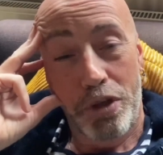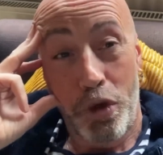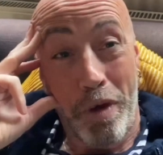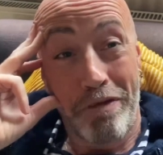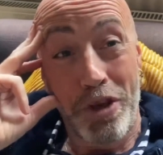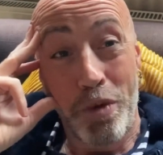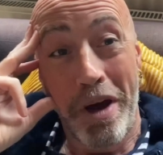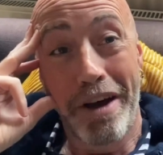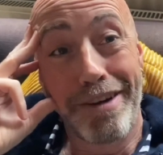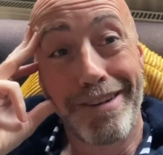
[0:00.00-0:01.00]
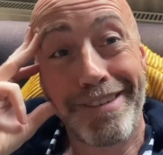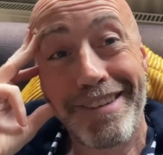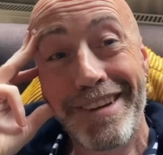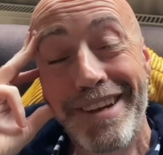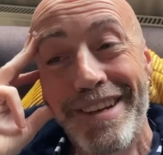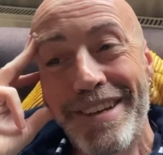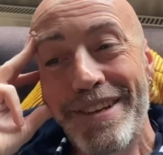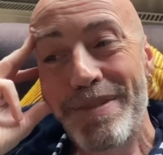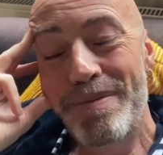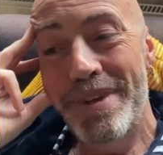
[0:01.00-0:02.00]
whoever you are.
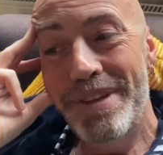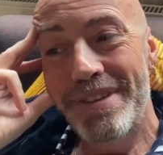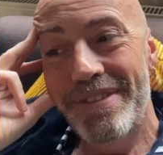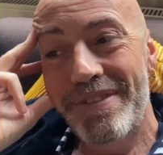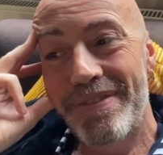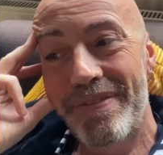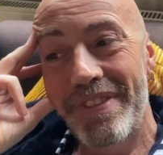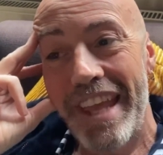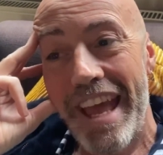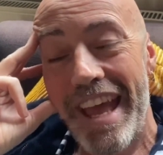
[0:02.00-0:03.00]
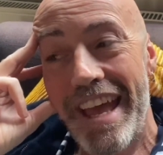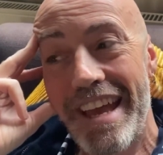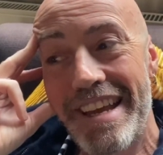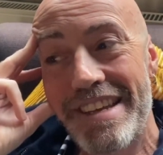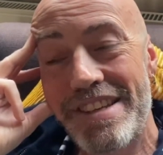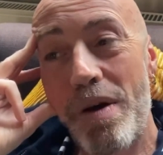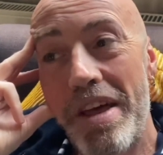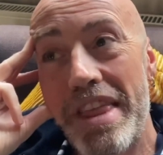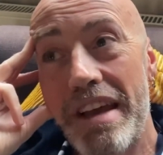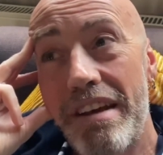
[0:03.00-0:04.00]
But yeah, so I
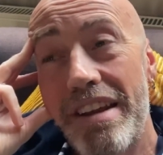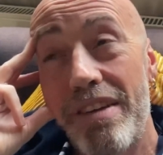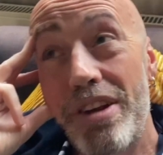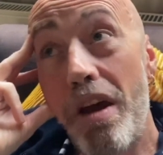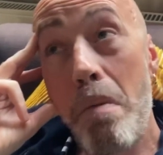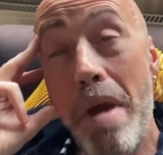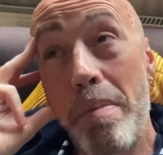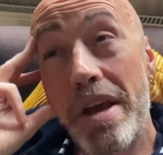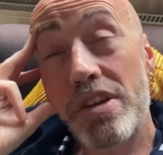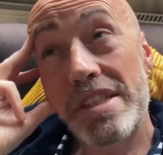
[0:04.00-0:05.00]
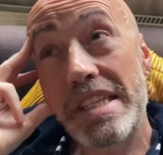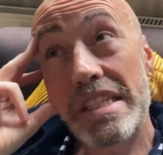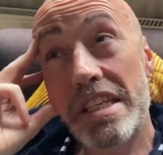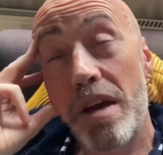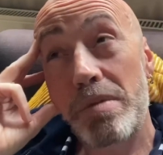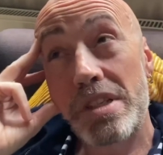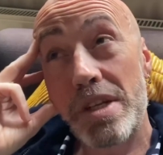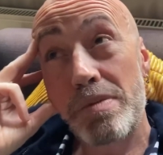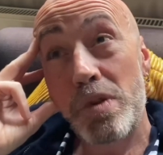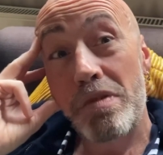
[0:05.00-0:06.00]
think, I don't know, maybe I just need to come to
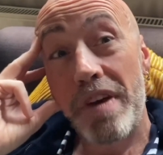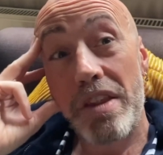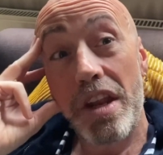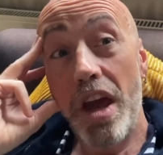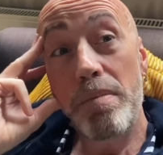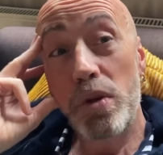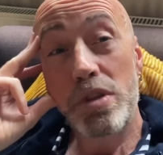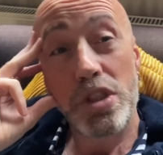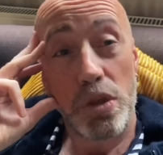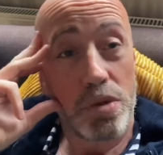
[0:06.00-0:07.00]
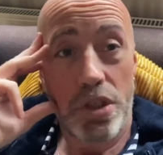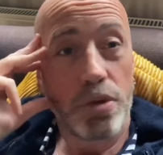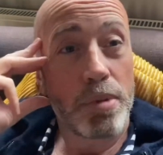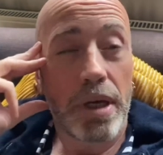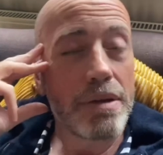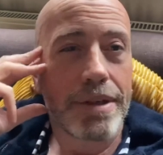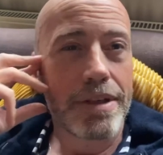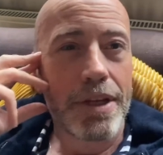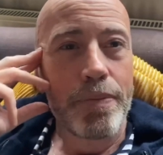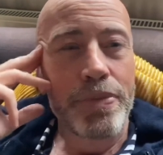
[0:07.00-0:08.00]
terms with the fact that I'm not a YouTuber,
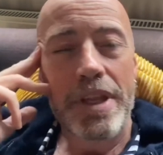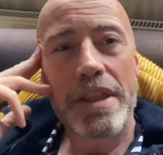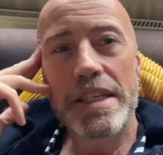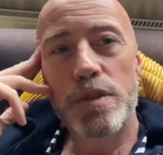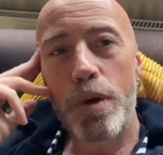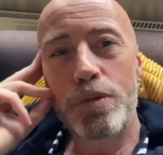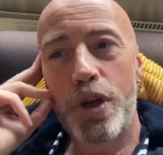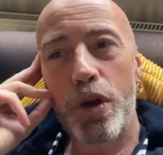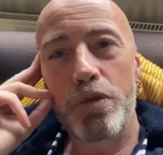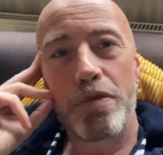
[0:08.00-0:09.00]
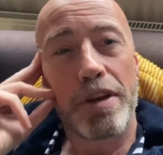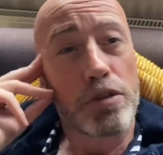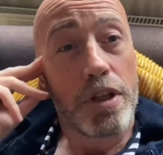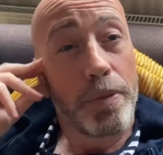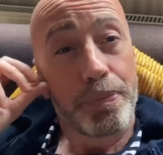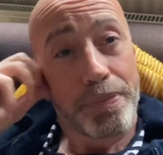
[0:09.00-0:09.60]
that this won't go viral,